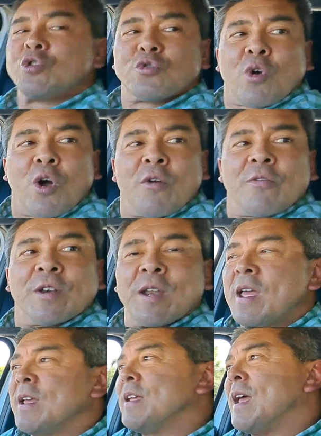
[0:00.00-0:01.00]
drive
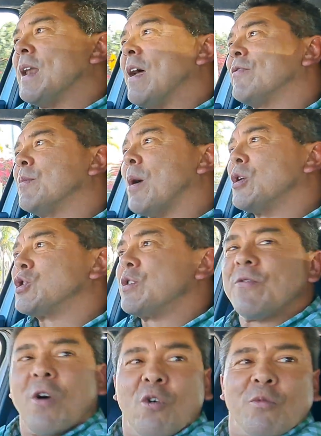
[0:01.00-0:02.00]
and have the most
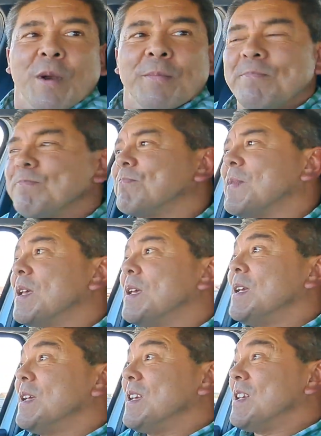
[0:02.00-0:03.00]
involvement?
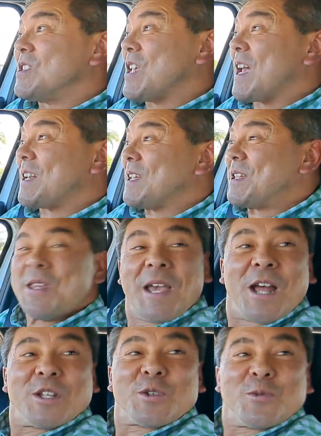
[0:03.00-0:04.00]
Sadly, the
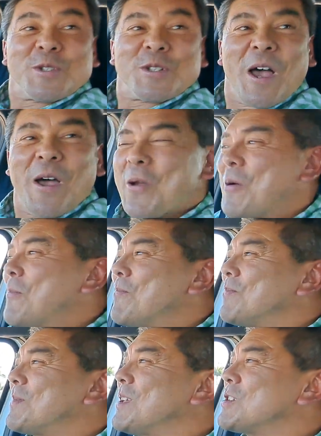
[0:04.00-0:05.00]
answer is no.
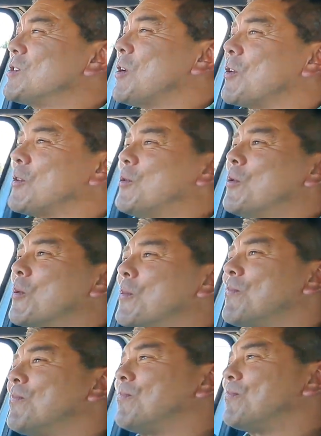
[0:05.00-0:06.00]
It's not at all.
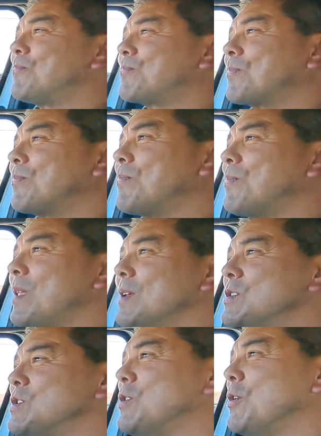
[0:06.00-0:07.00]

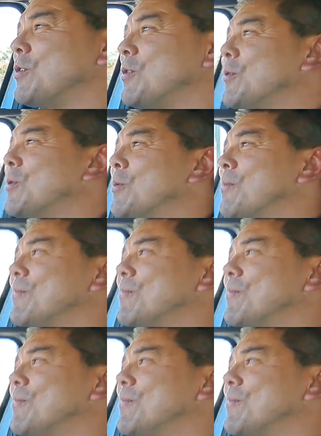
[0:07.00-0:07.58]
It's not at all.